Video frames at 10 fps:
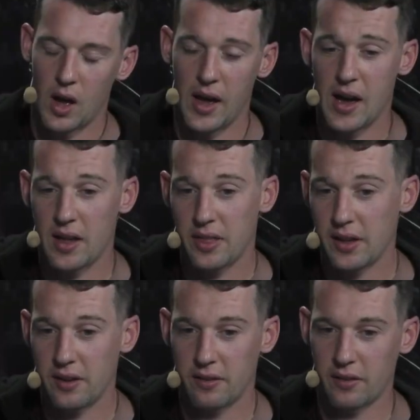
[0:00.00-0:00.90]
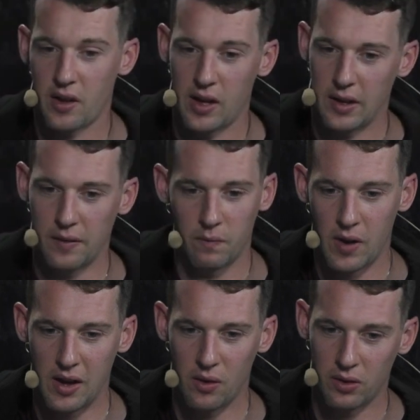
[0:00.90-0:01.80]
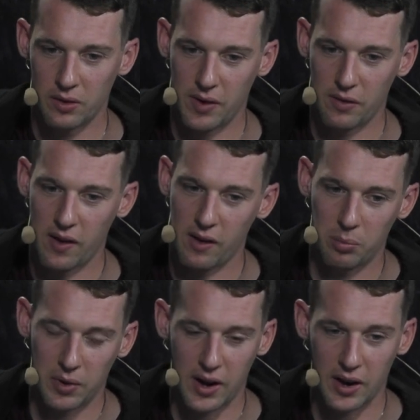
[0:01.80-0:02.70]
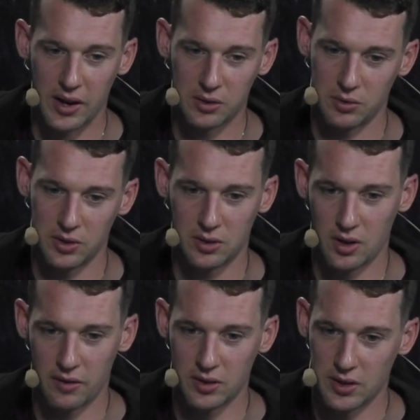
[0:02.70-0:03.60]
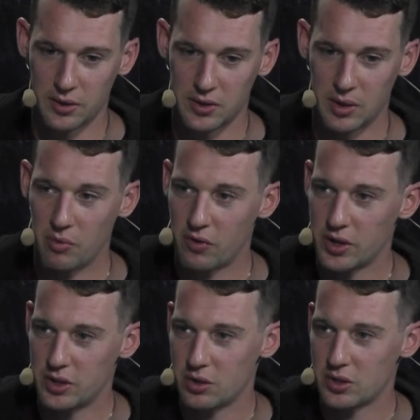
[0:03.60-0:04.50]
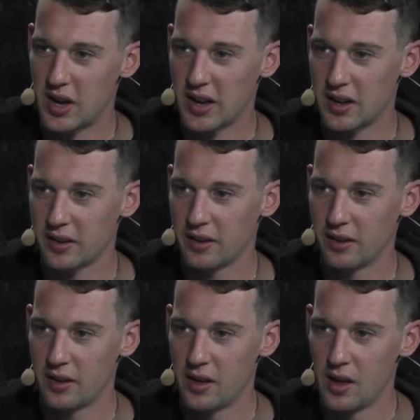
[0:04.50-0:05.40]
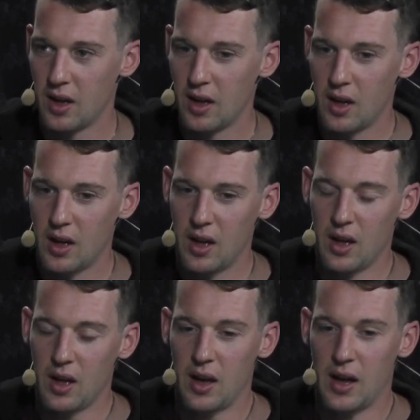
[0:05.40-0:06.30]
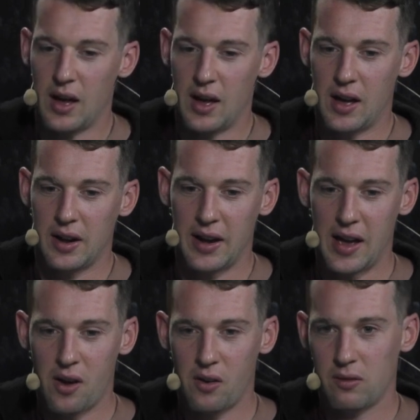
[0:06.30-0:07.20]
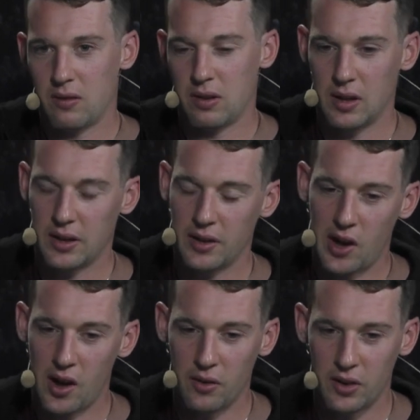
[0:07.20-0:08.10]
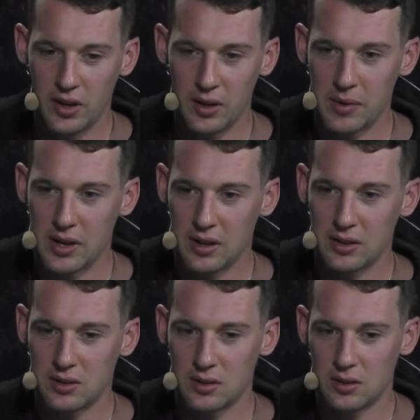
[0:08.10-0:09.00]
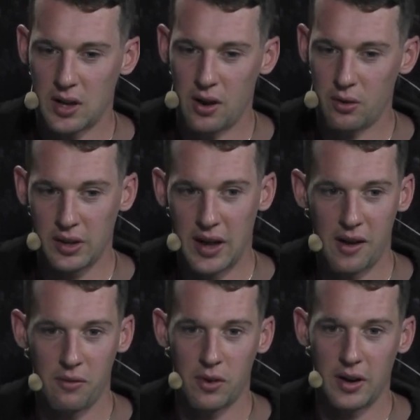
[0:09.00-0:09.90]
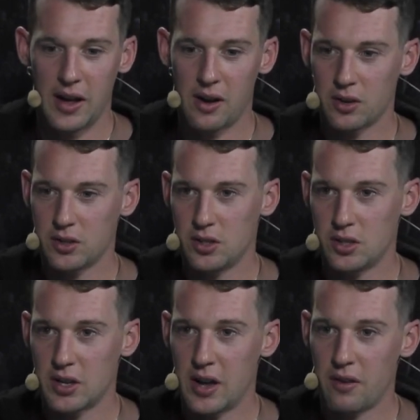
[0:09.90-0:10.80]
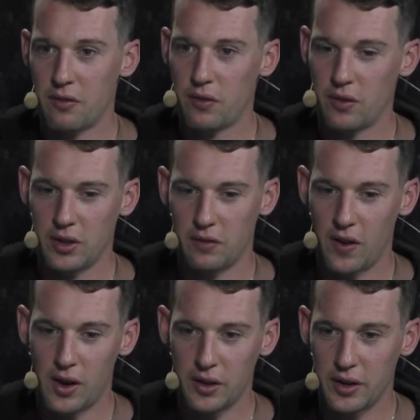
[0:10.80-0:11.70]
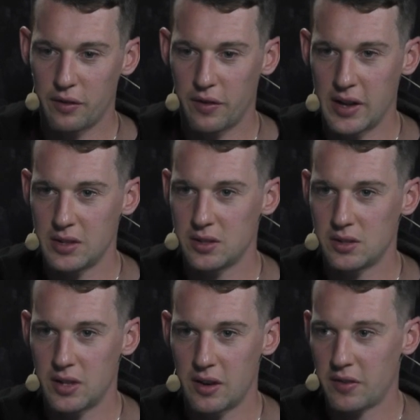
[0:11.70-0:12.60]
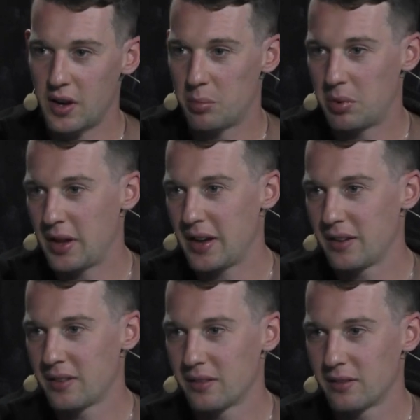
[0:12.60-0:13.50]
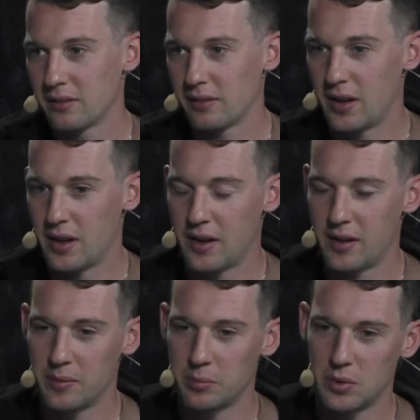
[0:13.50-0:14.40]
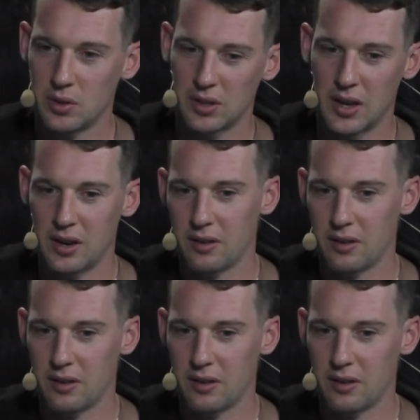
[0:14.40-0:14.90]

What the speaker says: Yeah, I think my favorite player, I guess, was obviously, like we said before, Joe Sakic. Now, not really, because I don't really have one now, because you just you follow your friends and stuff that are playing. So it's